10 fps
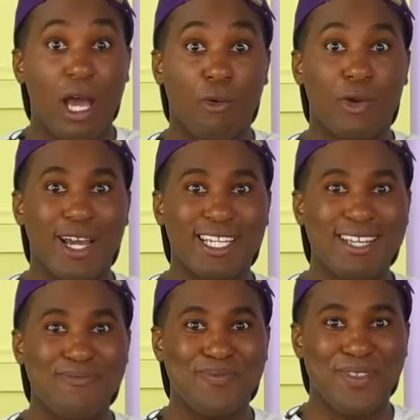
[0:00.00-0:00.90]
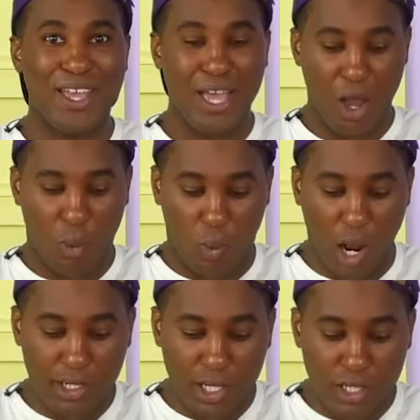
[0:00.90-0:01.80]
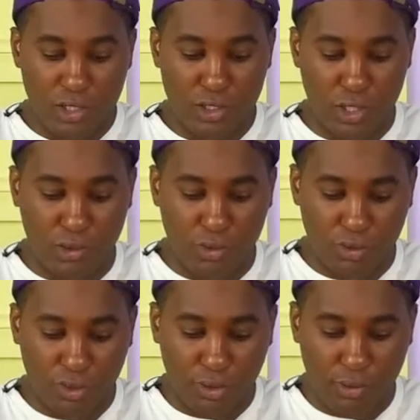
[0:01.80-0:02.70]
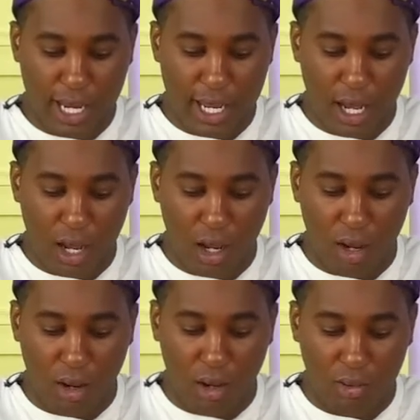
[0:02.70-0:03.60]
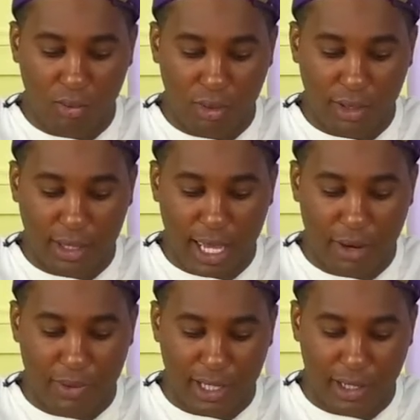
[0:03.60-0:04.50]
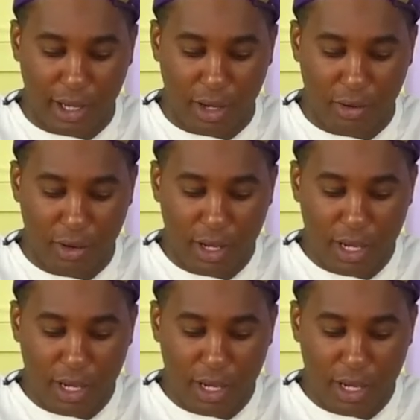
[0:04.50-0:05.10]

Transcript: Are we ready? 1, 2, 3. Oh, there we go.